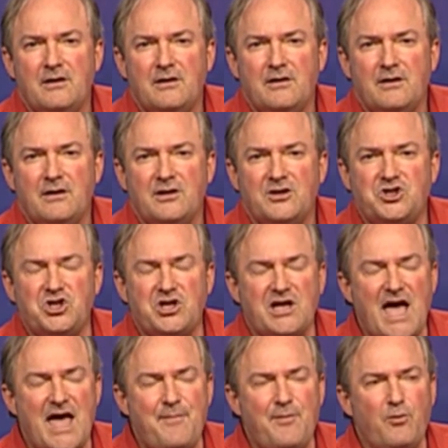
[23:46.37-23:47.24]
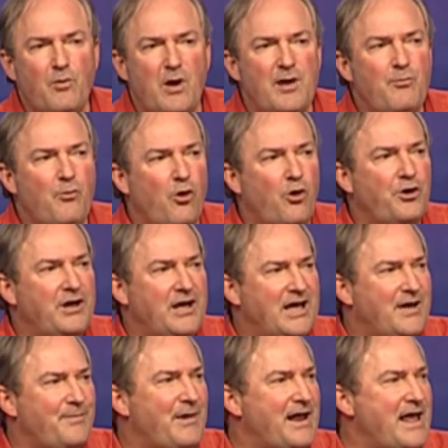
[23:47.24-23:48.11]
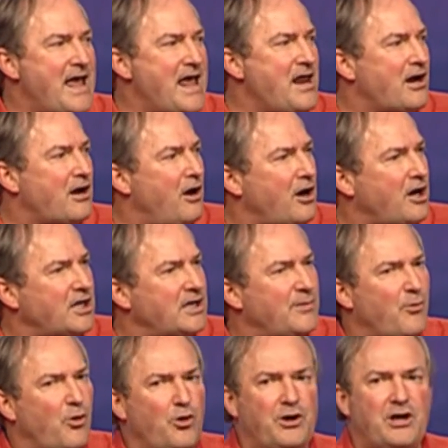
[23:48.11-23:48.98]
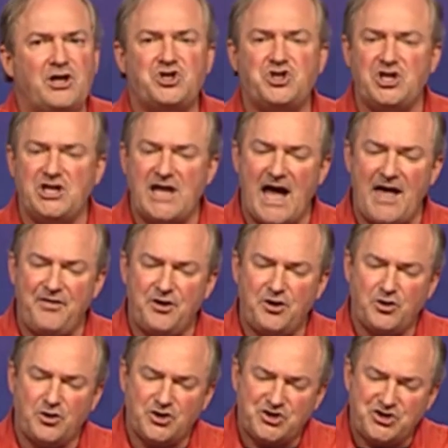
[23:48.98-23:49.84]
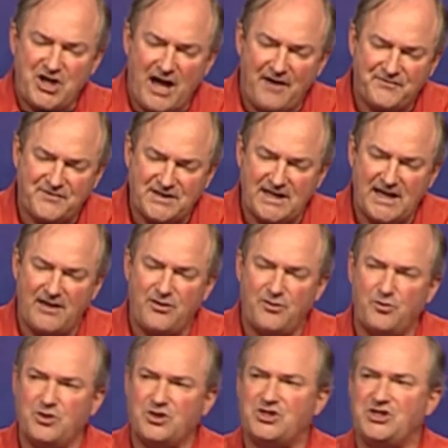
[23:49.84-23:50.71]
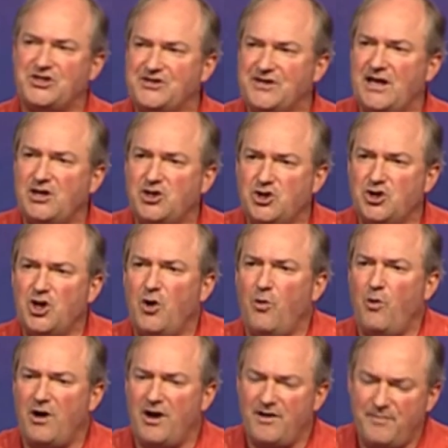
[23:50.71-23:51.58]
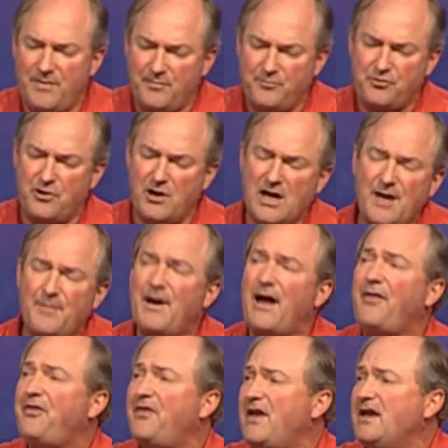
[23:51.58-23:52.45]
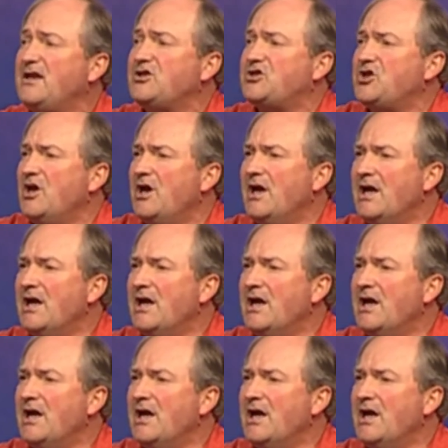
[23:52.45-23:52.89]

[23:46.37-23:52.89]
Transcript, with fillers: And she came in one morning at about 8 o'clock in the morning and she gathered her staff together and she said, You know what? I've been praying about things.